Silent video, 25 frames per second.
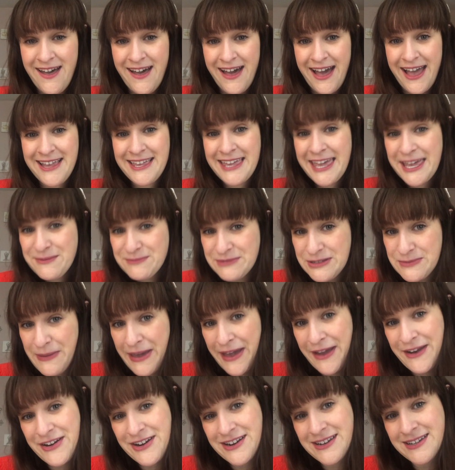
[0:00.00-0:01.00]
I came to
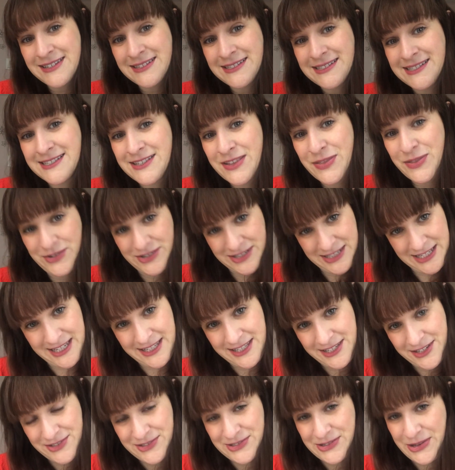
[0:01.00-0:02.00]
Paris
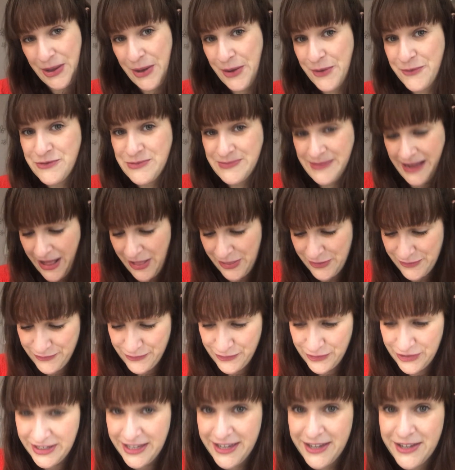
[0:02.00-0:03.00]
13 years ago from
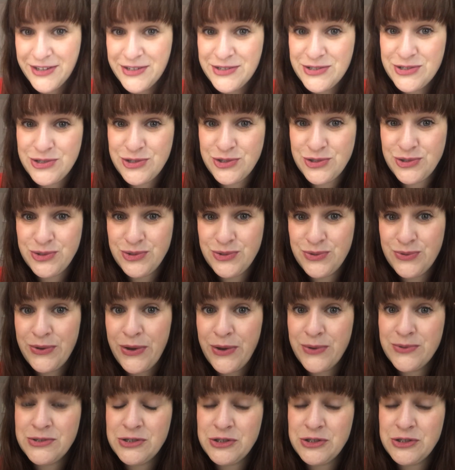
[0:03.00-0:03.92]
California to go